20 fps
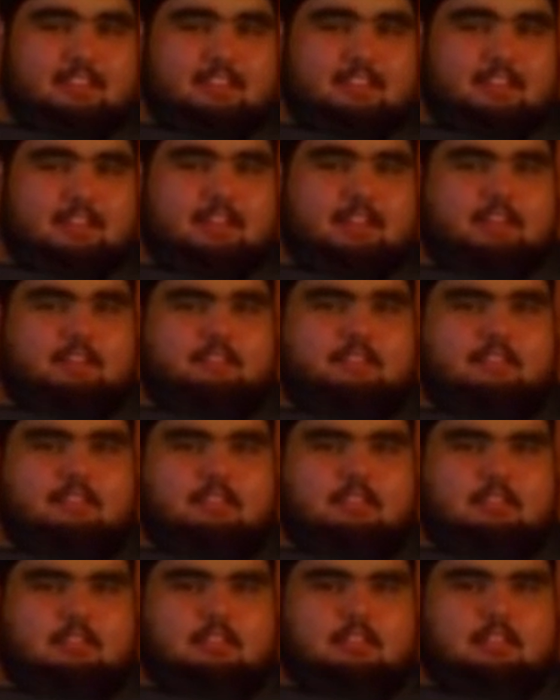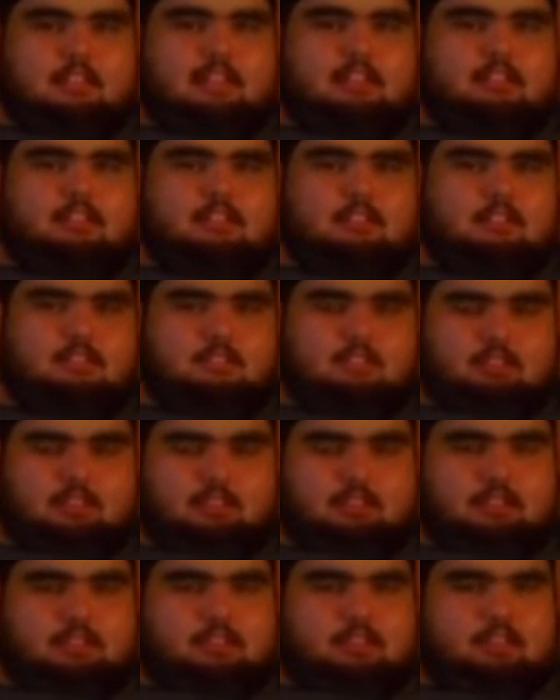yeah, there's like
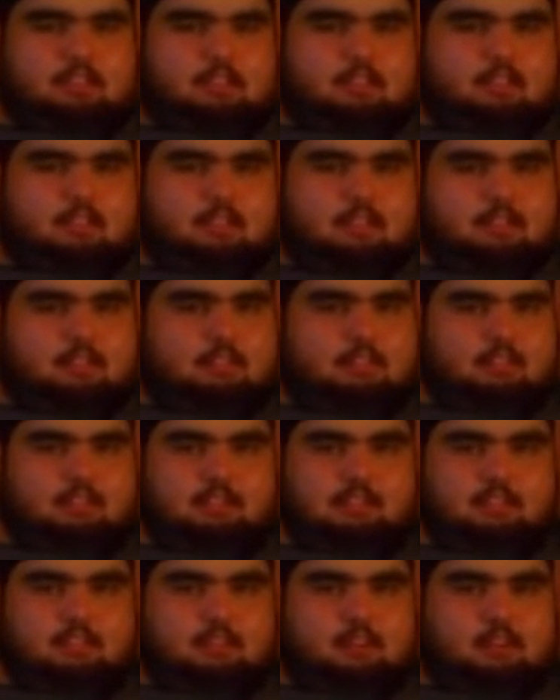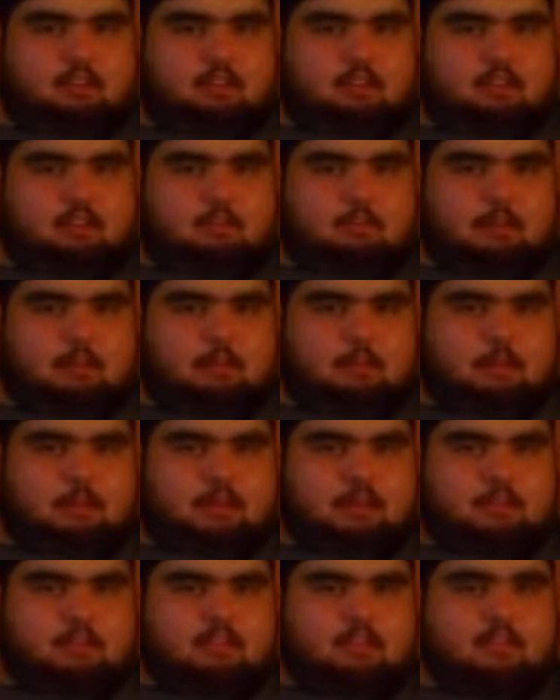totally several things going on in my
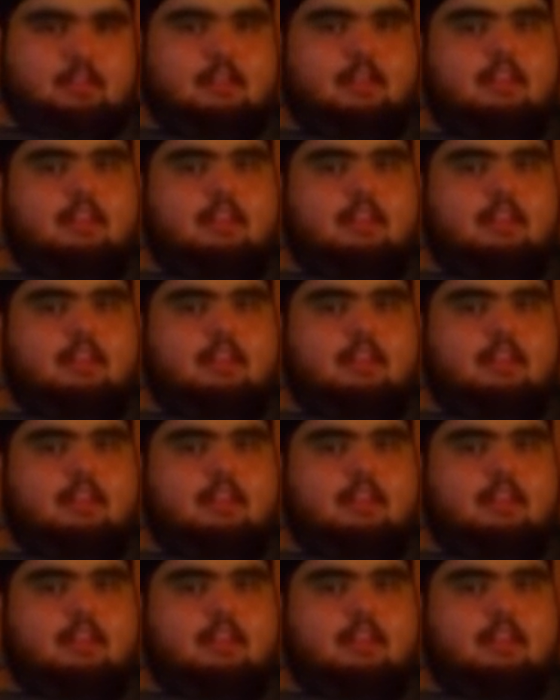mind.